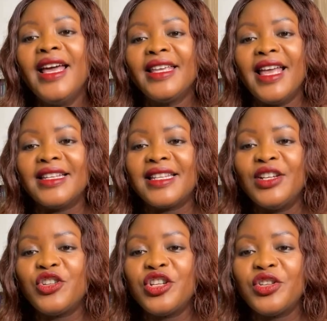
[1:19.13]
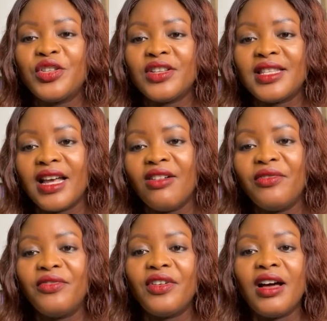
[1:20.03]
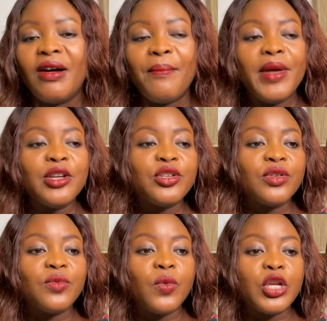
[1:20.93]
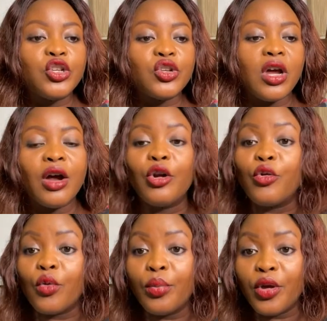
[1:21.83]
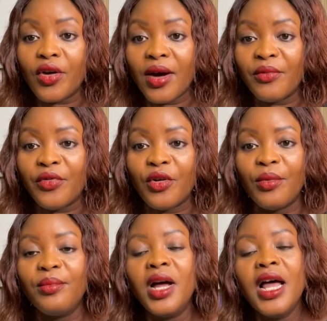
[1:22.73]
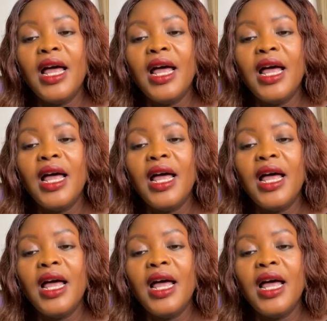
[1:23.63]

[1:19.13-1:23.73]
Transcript: Yes, introduce yourself, mention which group you come from,